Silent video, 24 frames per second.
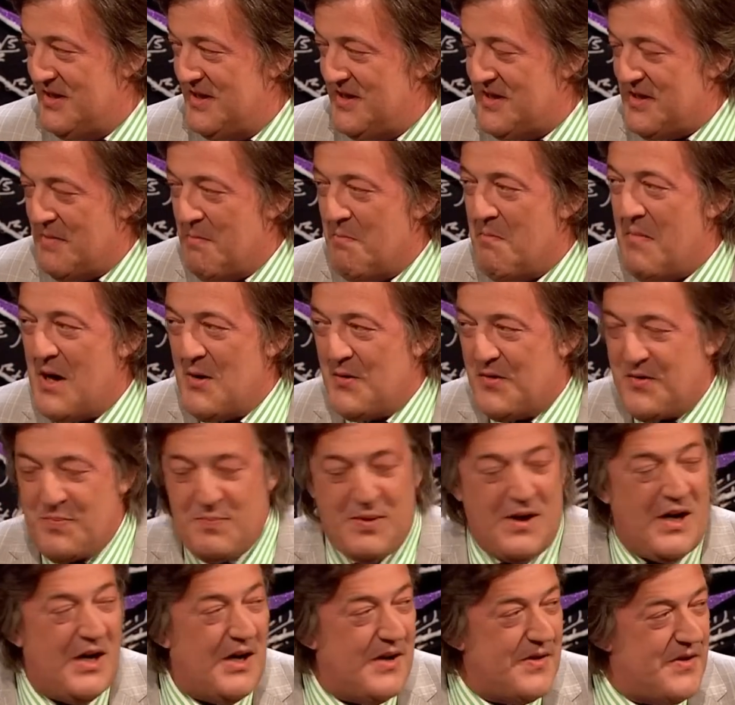It's a mouth
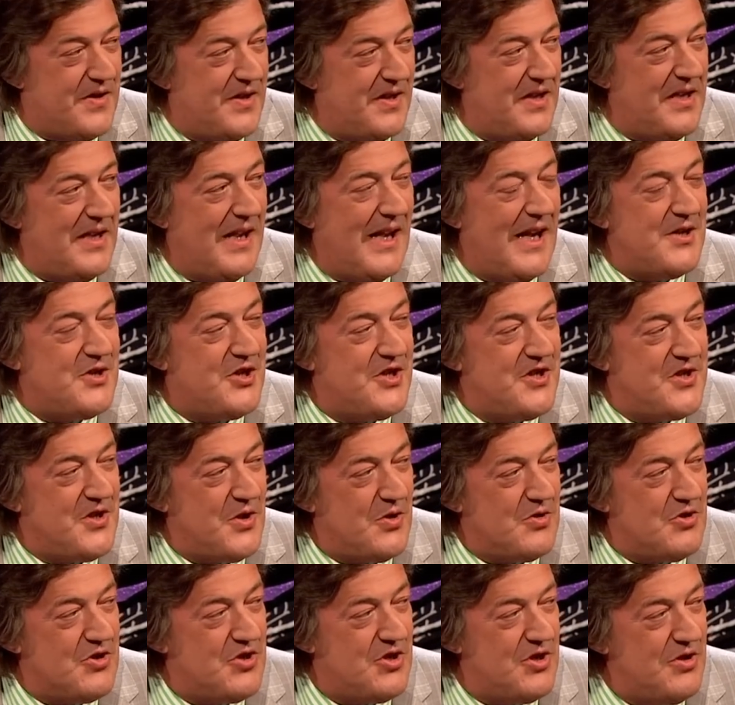part that it latches
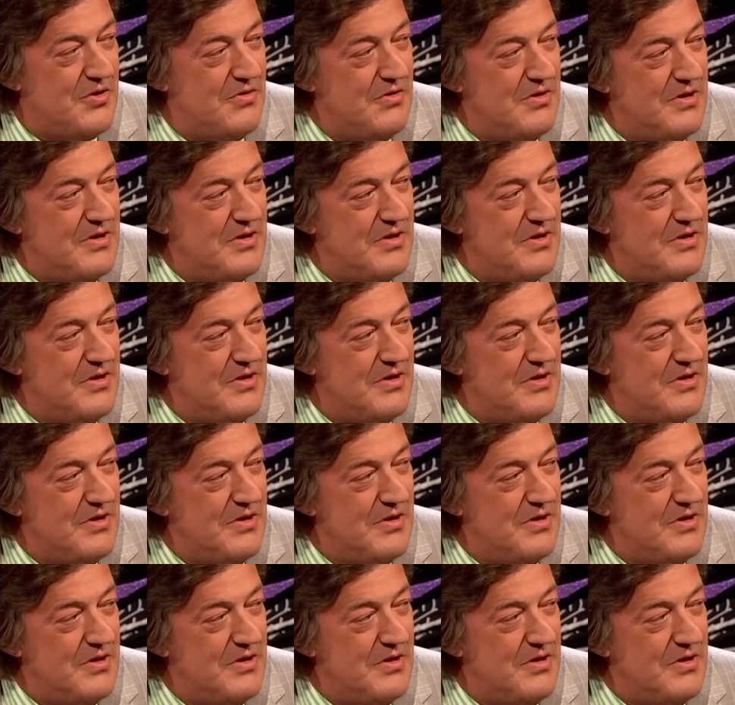onto.